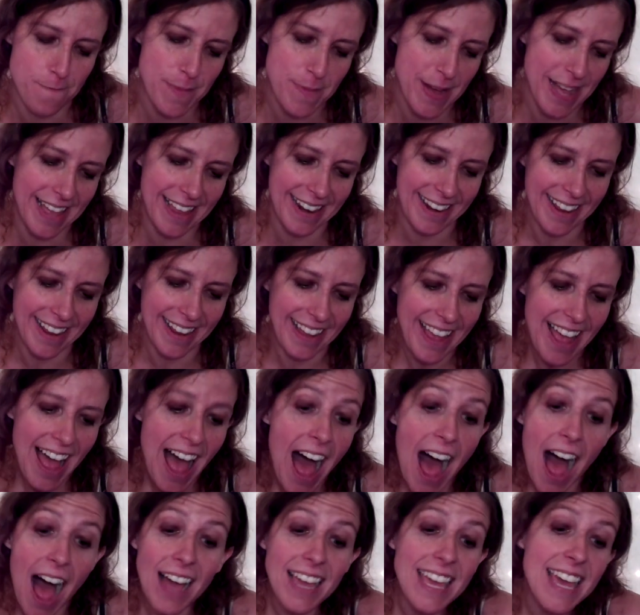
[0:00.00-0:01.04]
But
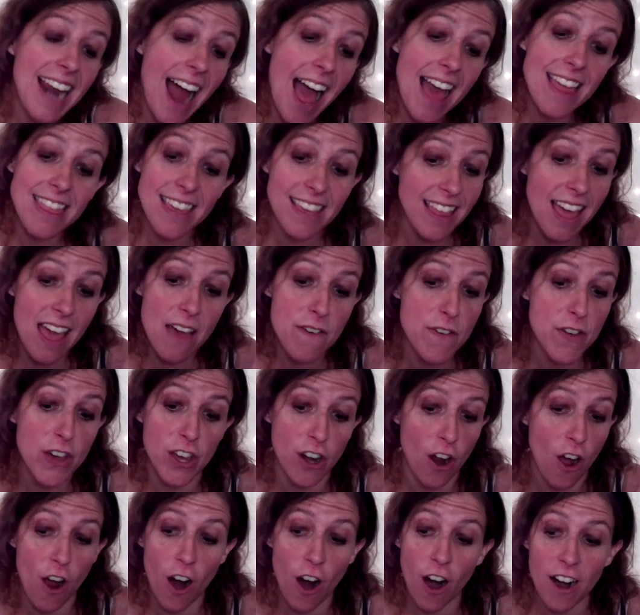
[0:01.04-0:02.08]
again, I think they have a
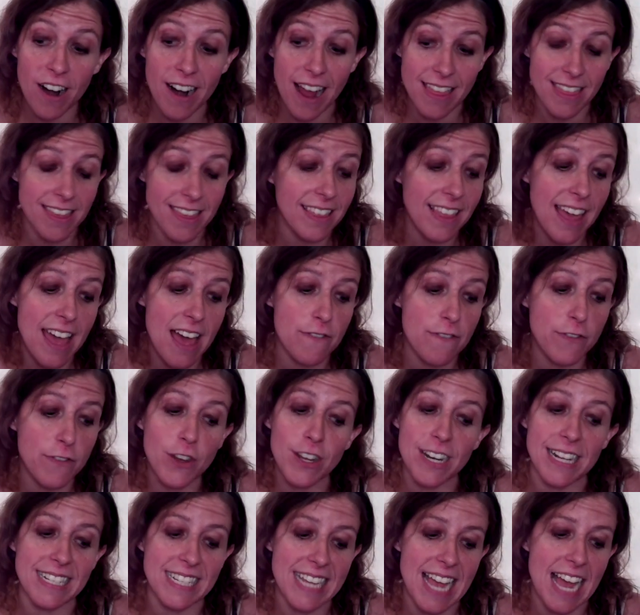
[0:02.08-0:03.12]
good heart. I think they have
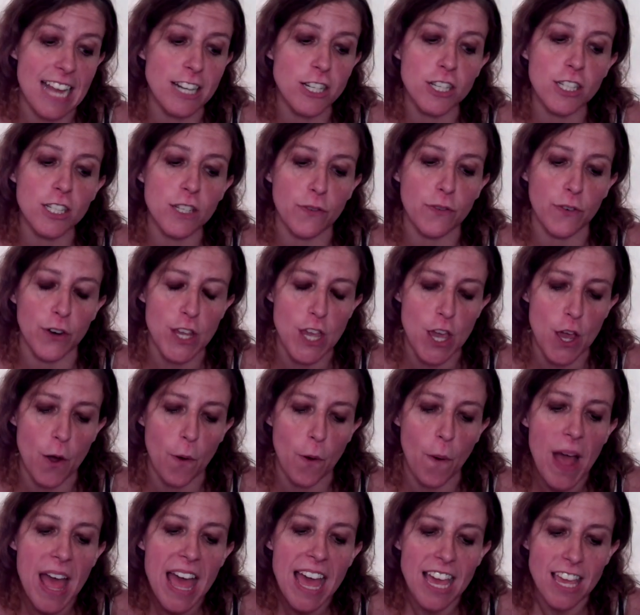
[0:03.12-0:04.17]
good intentions for
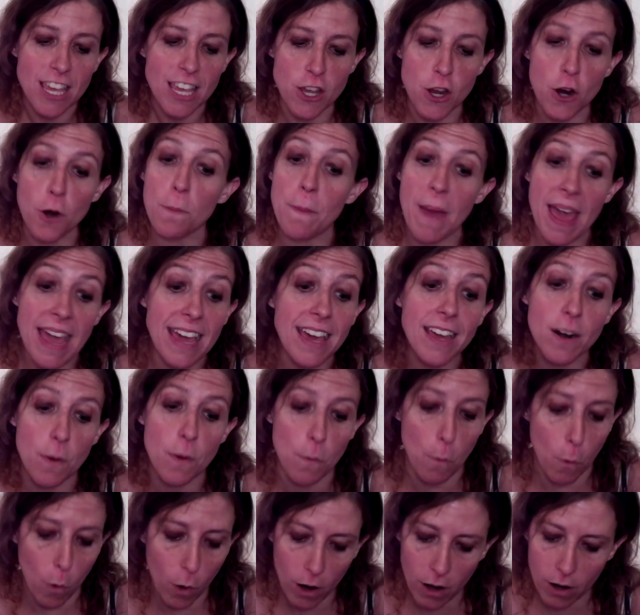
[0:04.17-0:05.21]
you. You're making
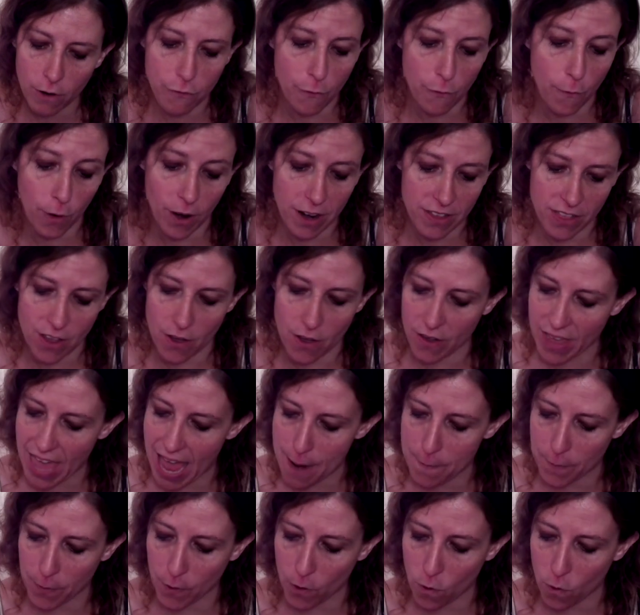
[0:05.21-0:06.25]
them work for it, though,
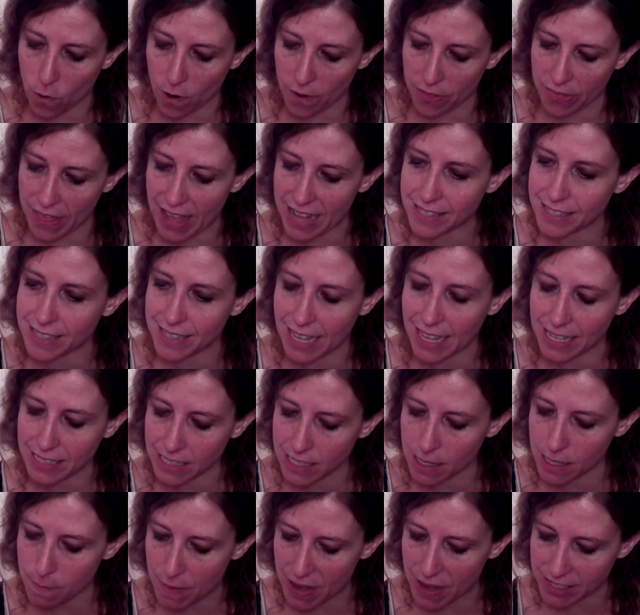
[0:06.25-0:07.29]
Capricorn. That's
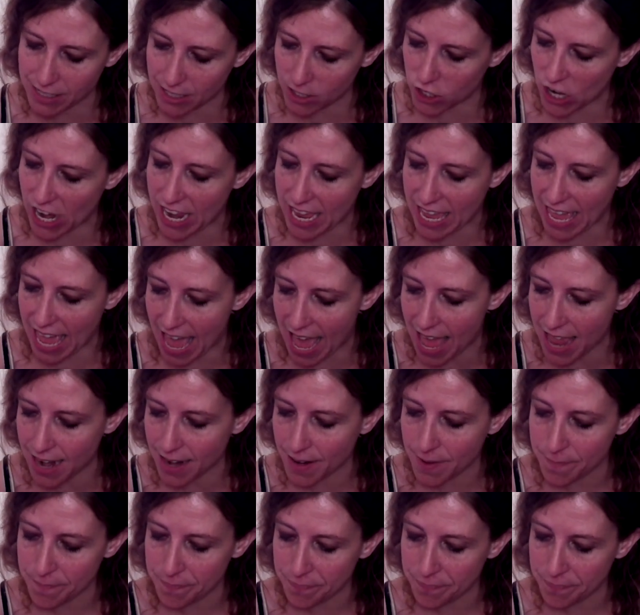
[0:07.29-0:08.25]
the message I get.